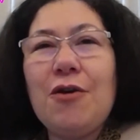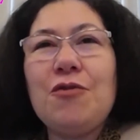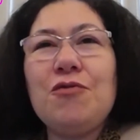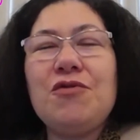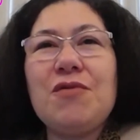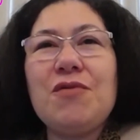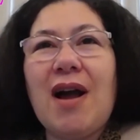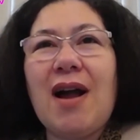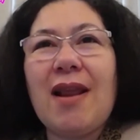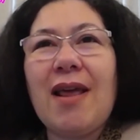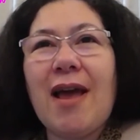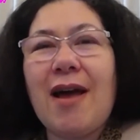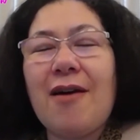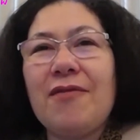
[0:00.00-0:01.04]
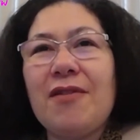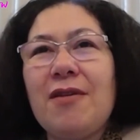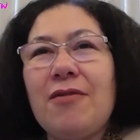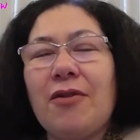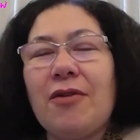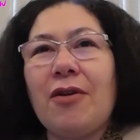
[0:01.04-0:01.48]
who do not have
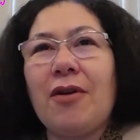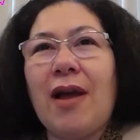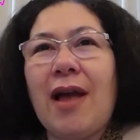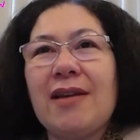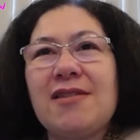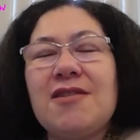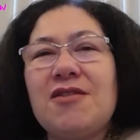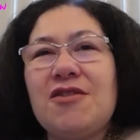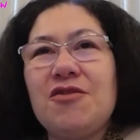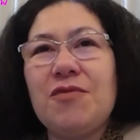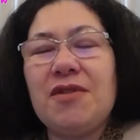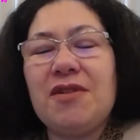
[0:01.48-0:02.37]
either access to